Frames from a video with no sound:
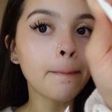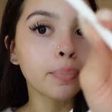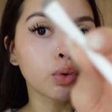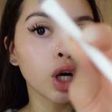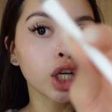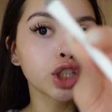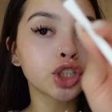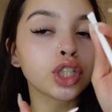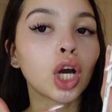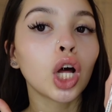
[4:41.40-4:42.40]

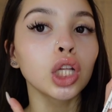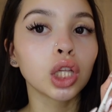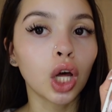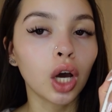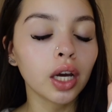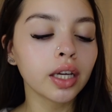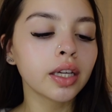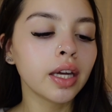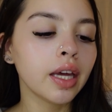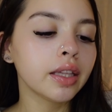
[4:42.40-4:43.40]
brush a lot.
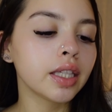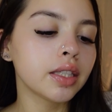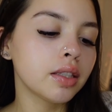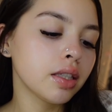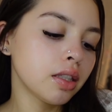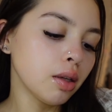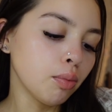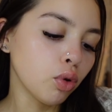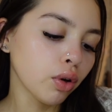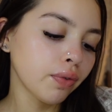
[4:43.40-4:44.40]
This is the
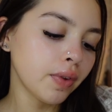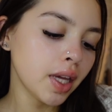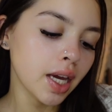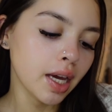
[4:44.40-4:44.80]
Morphe